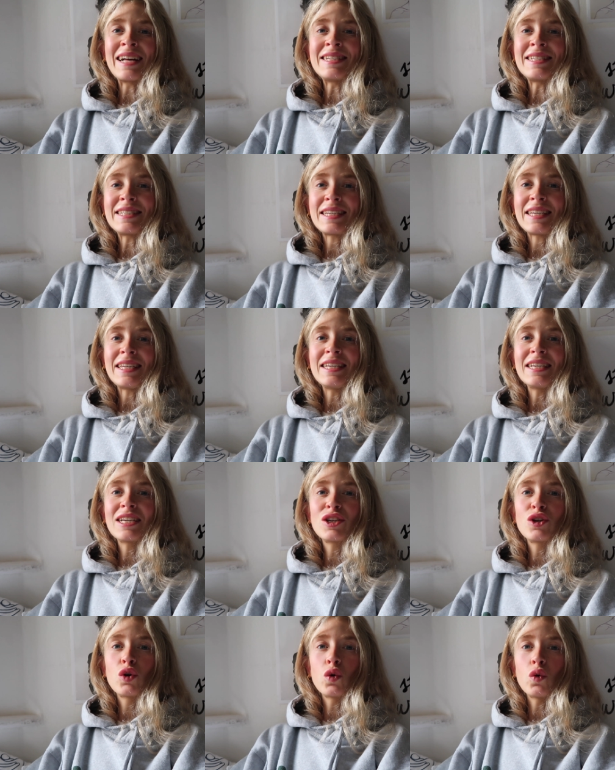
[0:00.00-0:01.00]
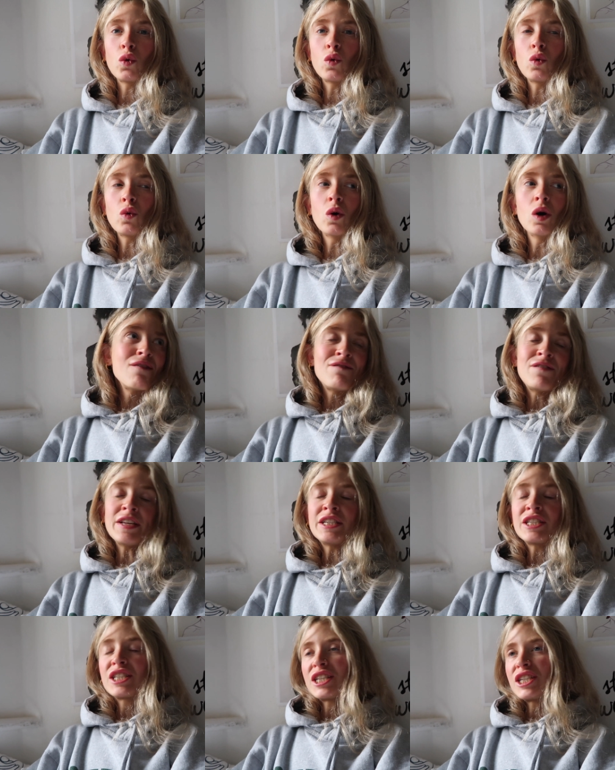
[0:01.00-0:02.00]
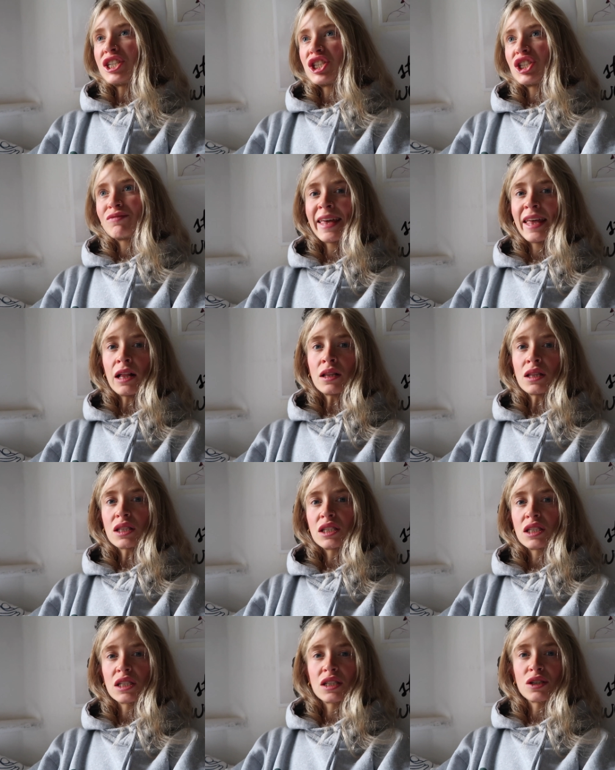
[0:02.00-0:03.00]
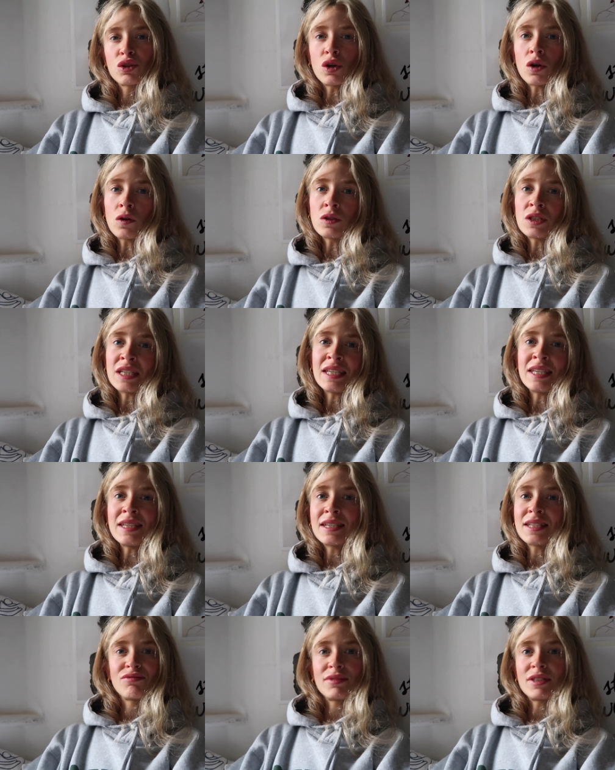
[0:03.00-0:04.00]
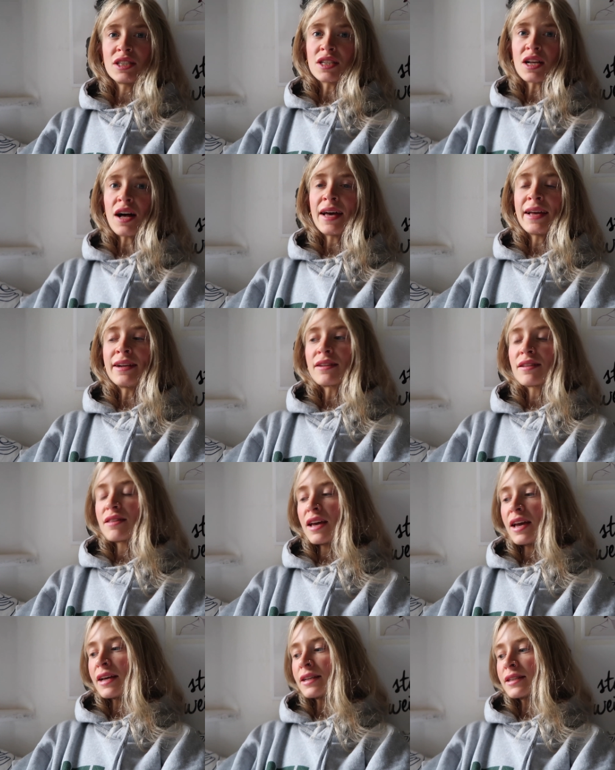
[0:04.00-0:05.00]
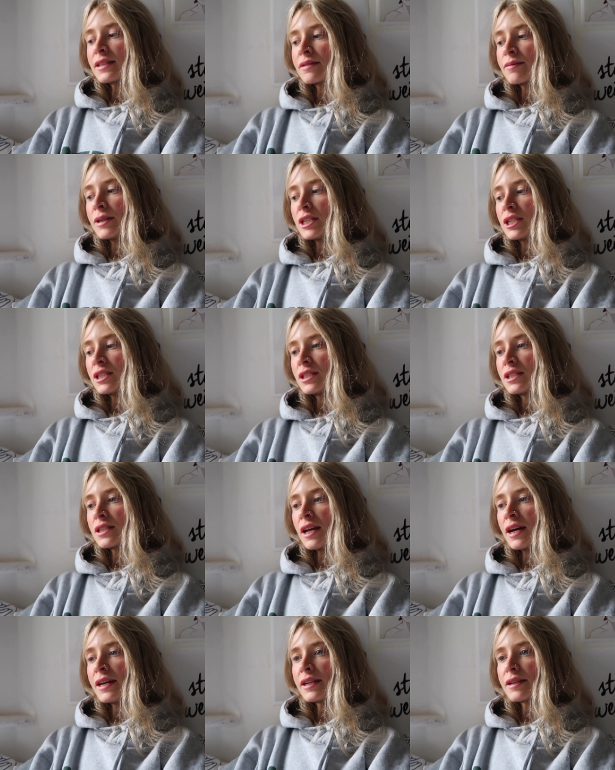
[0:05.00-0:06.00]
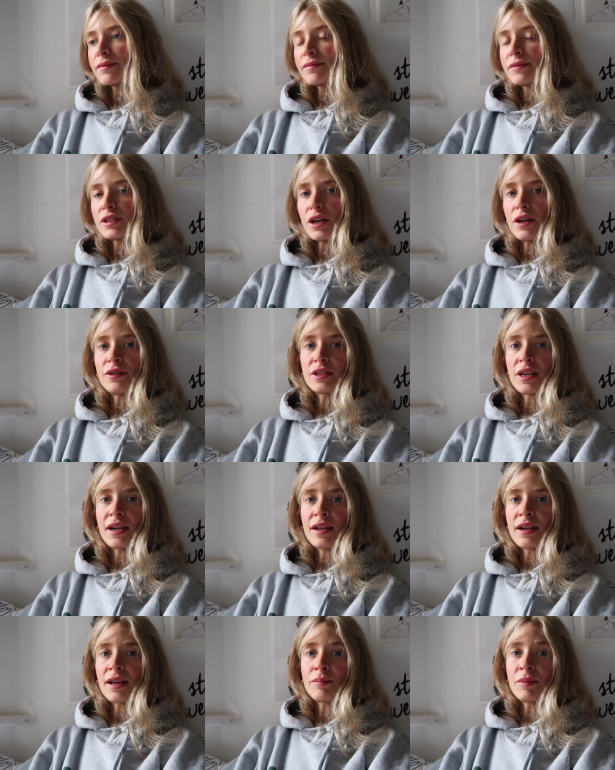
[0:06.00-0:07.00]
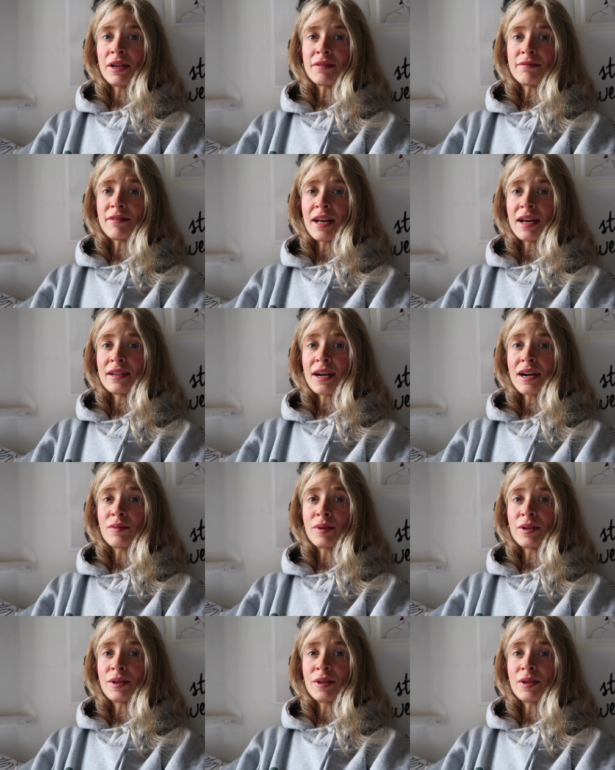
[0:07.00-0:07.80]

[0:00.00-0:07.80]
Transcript: antique, cool, vintage, gilt, goldy designed things, which is like totally like my flat now,